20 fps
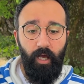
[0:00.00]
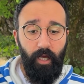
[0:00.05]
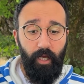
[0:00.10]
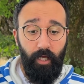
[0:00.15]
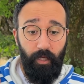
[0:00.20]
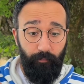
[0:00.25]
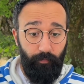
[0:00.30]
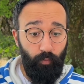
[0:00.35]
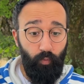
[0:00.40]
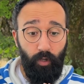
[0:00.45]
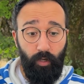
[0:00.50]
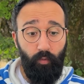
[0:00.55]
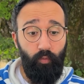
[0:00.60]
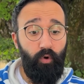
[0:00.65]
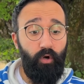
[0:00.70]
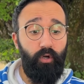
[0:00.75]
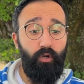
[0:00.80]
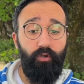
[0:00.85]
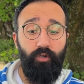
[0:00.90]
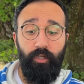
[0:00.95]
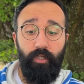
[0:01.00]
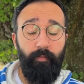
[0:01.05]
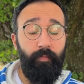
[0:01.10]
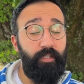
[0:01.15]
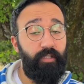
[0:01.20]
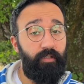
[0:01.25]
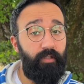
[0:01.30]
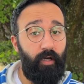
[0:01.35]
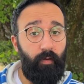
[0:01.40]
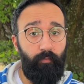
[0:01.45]
if you want to work on a
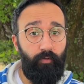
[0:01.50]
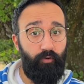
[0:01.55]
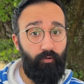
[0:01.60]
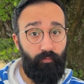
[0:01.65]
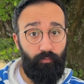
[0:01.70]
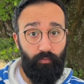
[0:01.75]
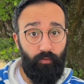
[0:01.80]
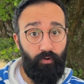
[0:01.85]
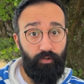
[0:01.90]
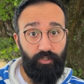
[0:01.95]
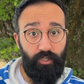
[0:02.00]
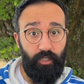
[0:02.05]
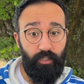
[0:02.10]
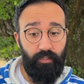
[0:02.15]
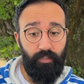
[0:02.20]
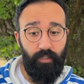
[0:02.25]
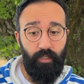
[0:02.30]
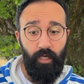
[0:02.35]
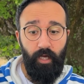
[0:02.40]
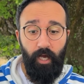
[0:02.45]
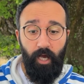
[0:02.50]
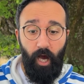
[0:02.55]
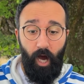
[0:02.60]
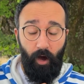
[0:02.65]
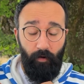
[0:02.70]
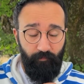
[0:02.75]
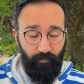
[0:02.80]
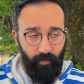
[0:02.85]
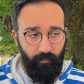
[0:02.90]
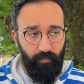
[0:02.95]
limited number of projects.
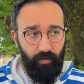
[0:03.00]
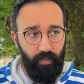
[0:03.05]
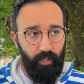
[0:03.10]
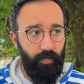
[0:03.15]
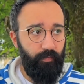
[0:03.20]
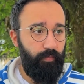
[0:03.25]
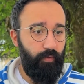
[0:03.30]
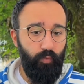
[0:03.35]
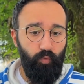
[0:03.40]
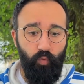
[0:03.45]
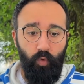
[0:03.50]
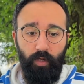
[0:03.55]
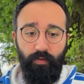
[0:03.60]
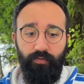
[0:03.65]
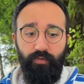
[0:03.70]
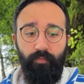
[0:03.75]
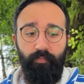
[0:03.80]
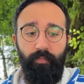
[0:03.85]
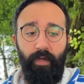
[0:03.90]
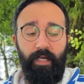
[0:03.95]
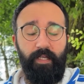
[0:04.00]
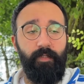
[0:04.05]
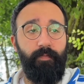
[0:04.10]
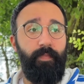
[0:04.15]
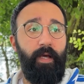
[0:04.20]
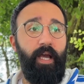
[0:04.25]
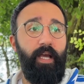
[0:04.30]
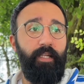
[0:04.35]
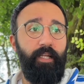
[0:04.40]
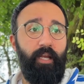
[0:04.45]
However, if you want to
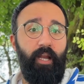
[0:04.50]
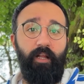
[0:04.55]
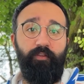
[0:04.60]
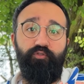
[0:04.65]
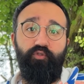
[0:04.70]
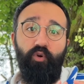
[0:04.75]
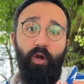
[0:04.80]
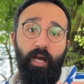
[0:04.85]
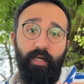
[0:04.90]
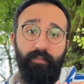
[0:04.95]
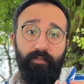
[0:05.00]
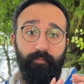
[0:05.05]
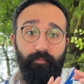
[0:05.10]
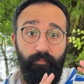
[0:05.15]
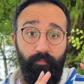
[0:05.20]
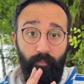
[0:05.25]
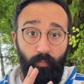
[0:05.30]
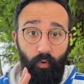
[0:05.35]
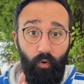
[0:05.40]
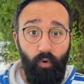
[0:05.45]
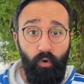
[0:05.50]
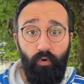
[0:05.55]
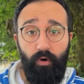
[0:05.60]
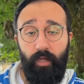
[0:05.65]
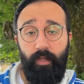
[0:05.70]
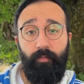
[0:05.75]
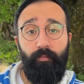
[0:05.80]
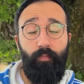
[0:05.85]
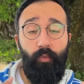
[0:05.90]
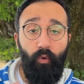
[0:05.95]
expand and attract more
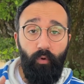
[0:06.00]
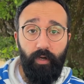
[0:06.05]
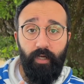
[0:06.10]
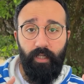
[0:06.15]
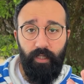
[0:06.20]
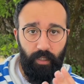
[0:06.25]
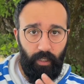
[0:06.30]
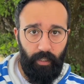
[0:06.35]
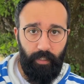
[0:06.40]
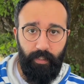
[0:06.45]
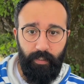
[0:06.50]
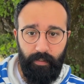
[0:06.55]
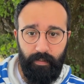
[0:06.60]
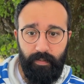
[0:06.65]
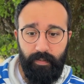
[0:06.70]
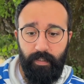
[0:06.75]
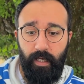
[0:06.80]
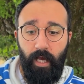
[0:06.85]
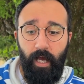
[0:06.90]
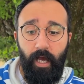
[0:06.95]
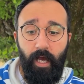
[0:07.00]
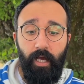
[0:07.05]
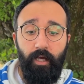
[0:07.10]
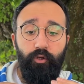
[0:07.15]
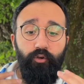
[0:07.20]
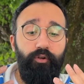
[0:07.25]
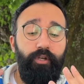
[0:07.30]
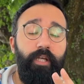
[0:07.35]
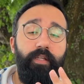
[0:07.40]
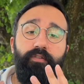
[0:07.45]
and more clients,
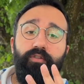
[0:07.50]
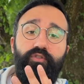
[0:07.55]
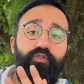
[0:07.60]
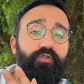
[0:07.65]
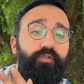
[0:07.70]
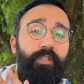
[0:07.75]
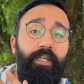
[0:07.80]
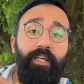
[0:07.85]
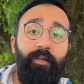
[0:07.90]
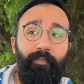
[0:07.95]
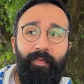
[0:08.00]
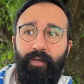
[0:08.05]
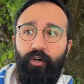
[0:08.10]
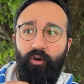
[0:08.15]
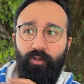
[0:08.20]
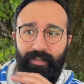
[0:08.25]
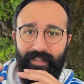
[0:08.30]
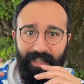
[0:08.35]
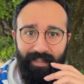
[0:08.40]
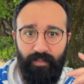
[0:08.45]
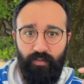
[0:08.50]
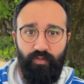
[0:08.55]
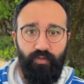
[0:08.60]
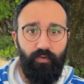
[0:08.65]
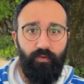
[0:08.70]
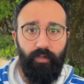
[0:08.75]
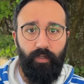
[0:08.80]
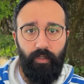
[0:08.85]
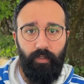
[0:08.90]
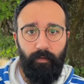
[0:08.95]
you need to think beyond that
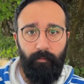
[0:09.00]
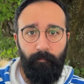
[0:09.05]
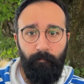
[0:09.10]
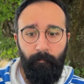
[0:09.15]
circle.